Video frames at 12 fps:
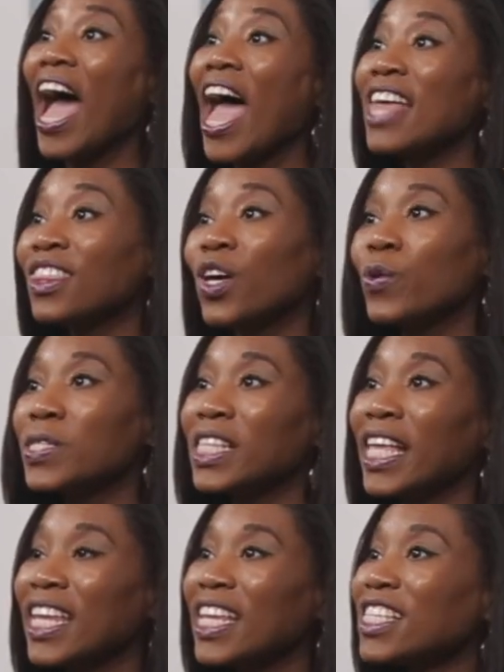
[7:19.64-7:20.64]
And those,
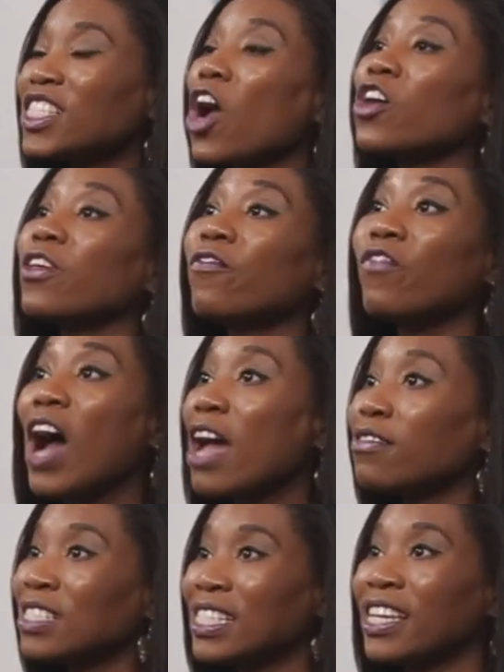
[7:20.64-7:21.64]
ladies, are the
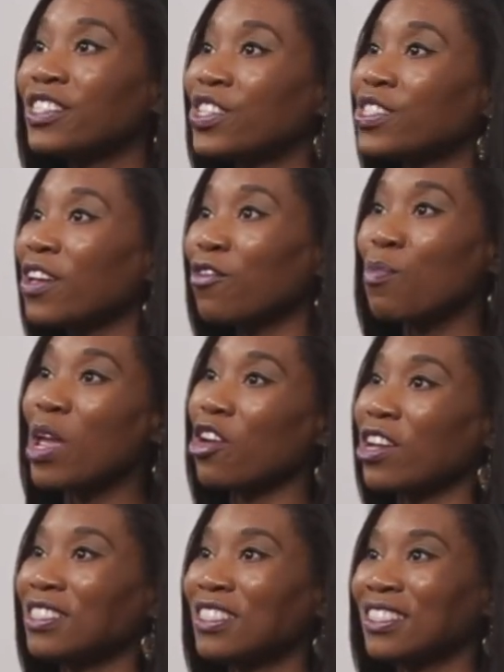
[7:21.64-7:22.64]
5 stages of
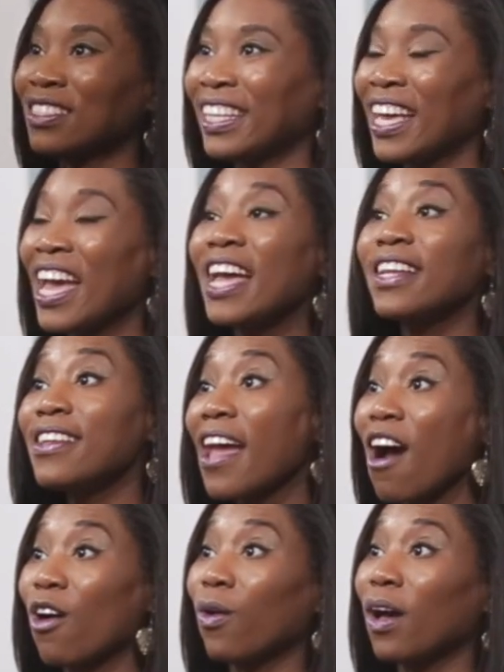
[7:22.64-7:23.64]
marriage.
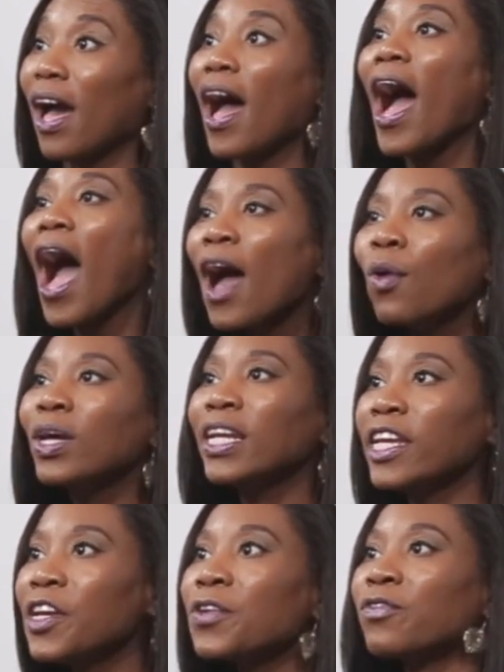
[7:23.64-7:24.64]
Now, I want
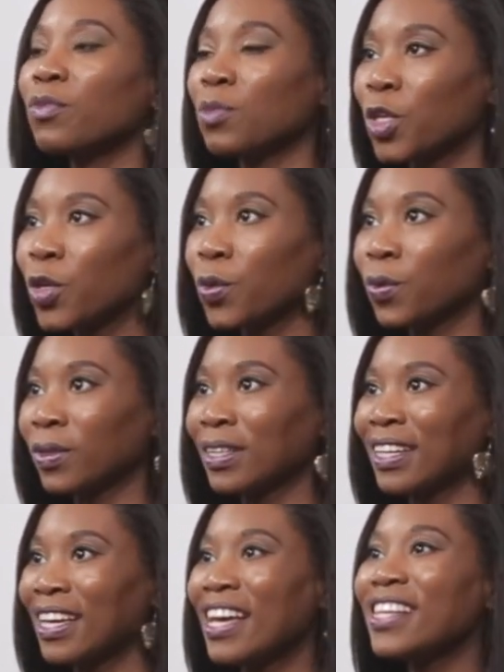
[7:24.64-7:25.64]
to hear from you.
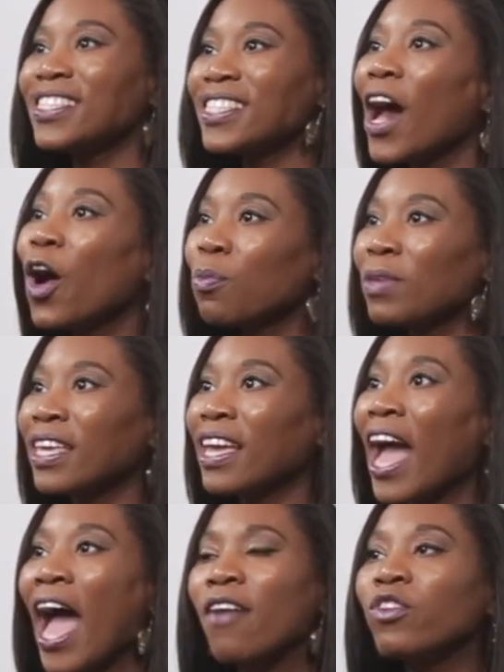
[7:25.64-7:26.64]
Tell me,
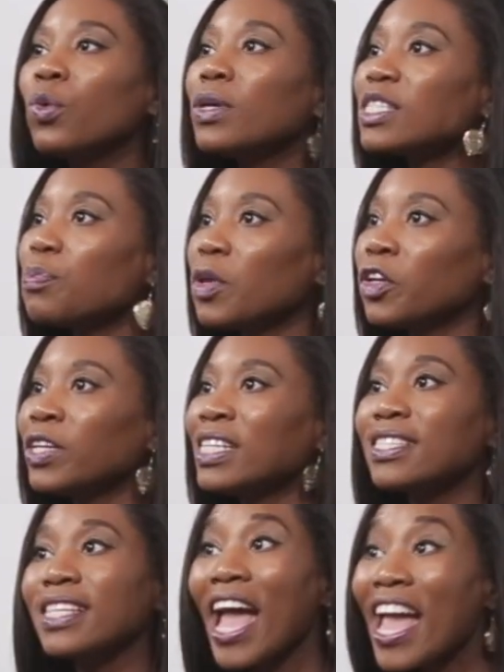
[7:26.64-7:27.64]
have you
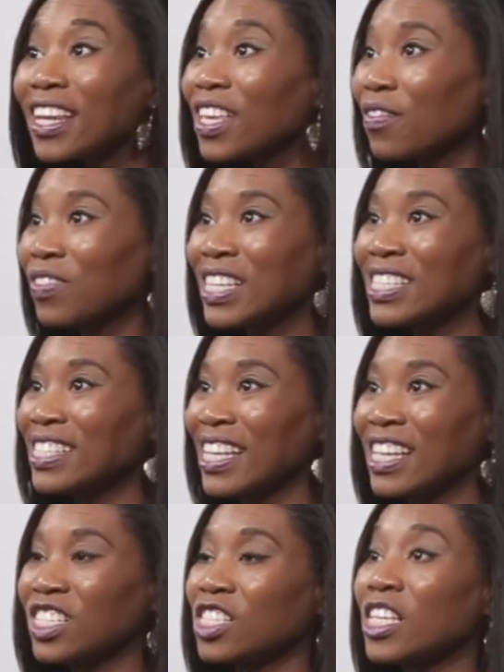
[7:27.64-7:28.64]
experienced any of these
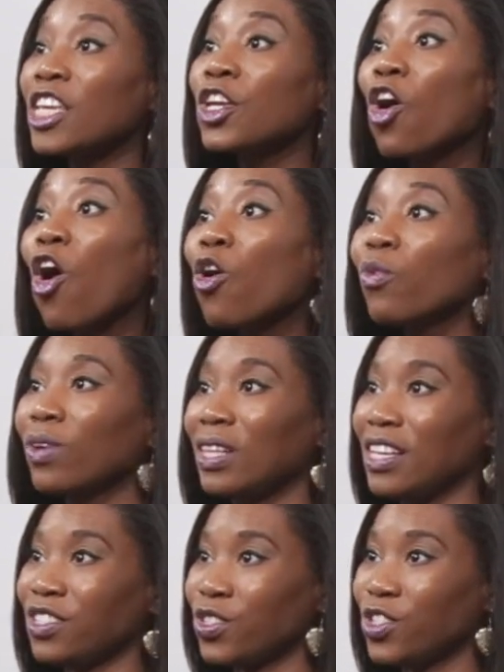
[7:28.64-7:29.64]
stages in your own
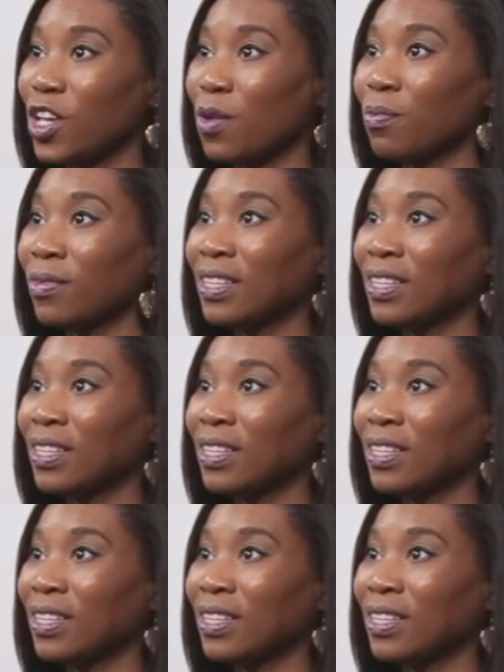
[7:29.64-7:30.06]
relationship?